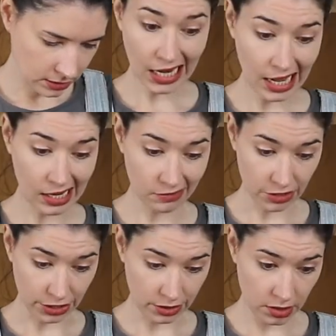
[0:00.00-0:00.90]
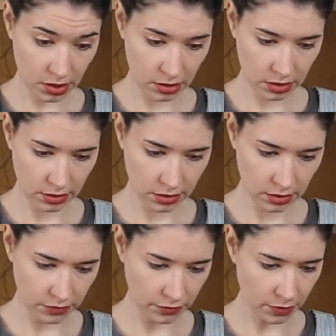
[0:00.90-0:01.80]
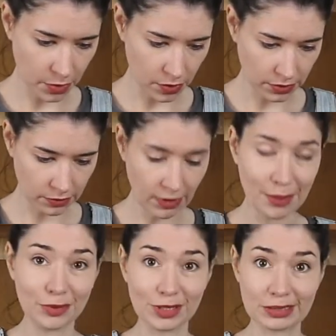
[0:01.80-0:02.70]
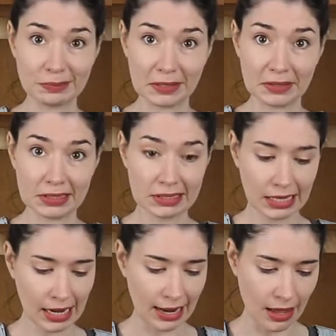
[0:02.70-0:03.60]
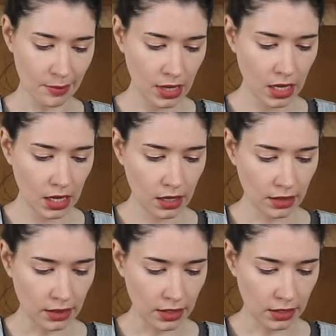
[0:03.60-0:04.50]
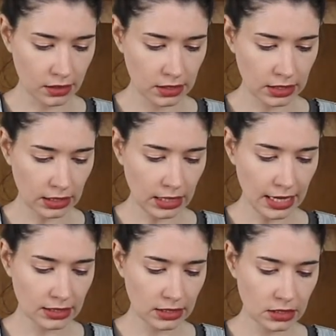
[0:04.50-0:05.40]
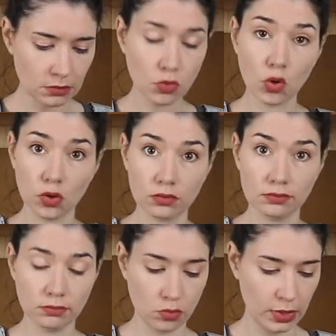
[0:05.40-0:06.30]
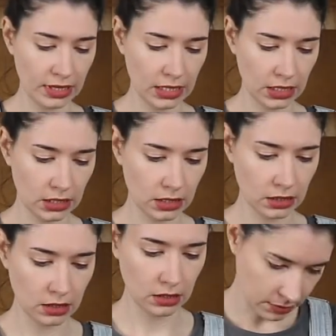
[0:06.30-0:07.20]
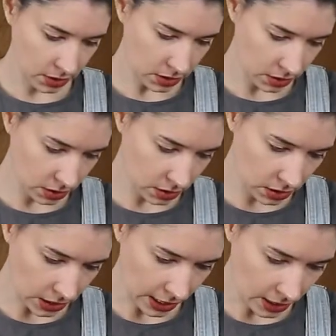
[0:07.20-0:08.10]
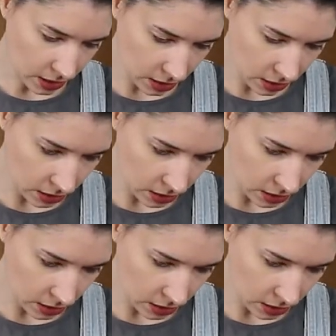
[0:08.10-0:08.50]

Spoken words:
I have heard from those far more experienced than I am that less is more with this. I'm just going to take